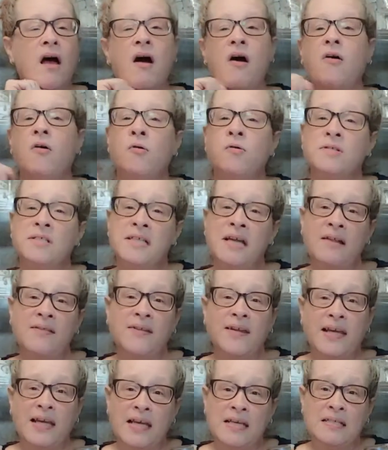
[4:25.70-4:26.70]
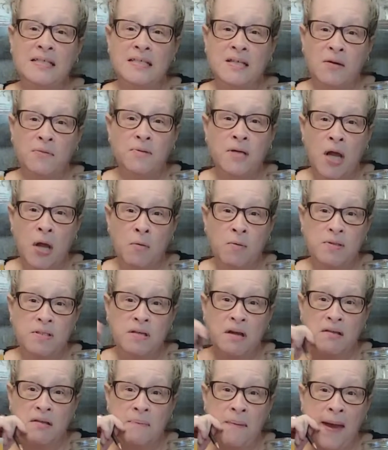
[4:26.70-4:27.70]
Of course, now the yeast don't know it's
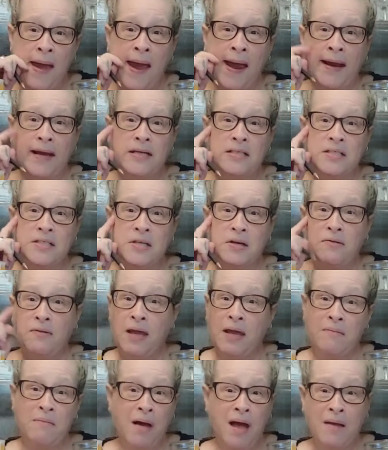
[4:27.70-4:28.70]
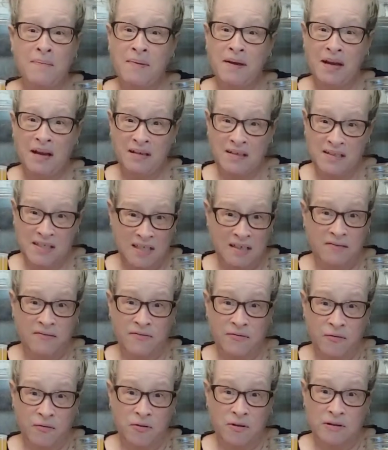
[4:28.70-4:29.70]
on the package, so they might be done
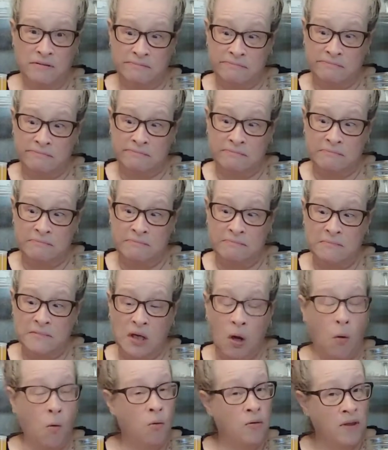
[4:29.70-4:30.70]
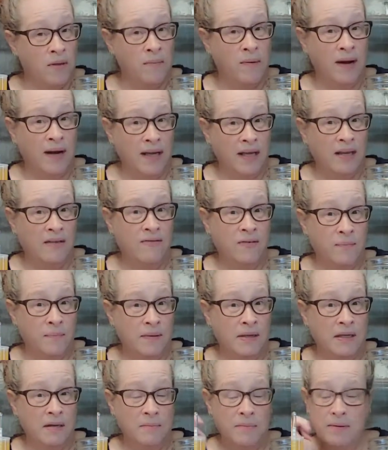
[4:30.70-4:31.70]
for. Or they might give up a
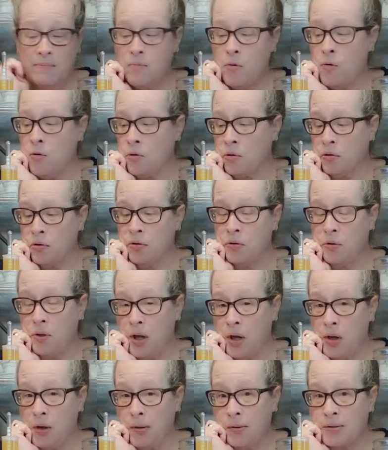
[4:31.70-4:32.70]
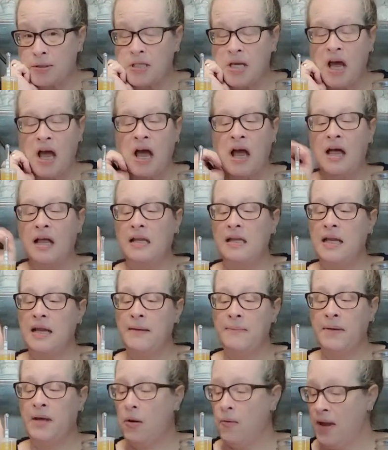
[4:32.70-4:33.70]
little bit more. Who knows?
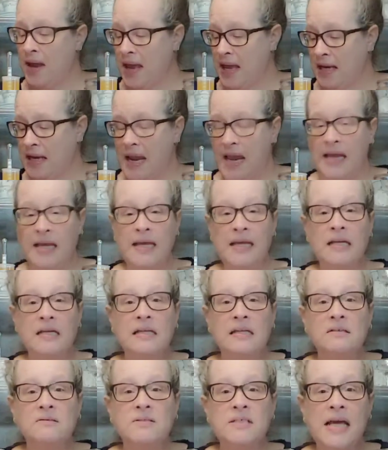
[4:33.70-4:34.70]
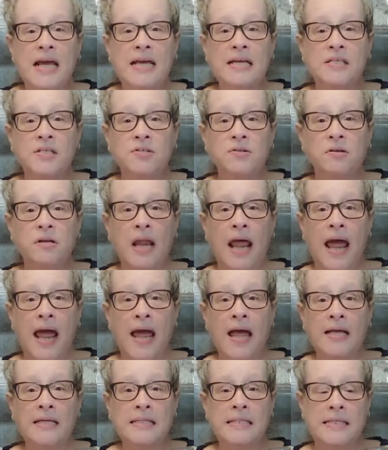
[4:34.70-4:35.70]
Let me go ahead and get a little taster
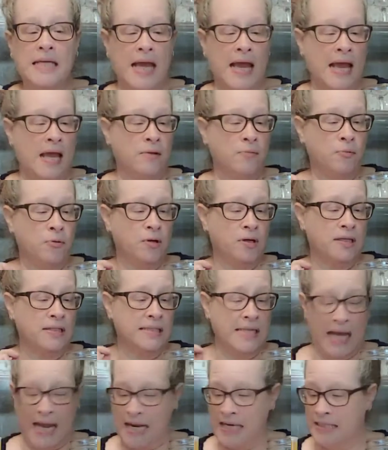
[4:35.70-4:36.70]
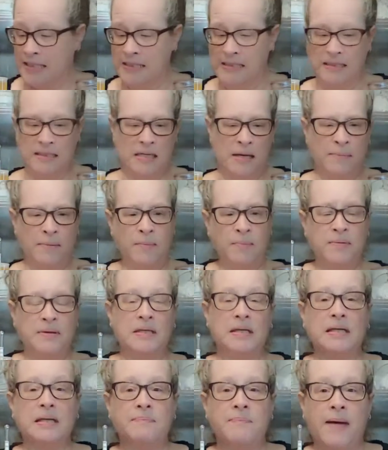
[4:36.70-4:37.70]
glass, and we're going to taste this. I'm going to put
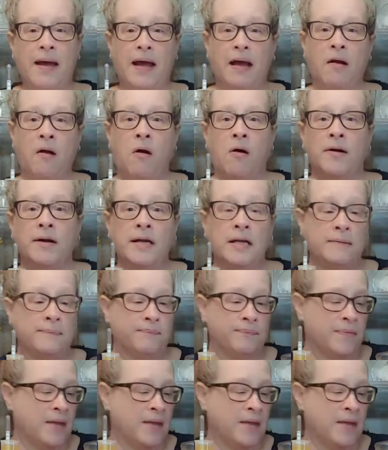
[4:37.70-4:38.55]
the lid back on it.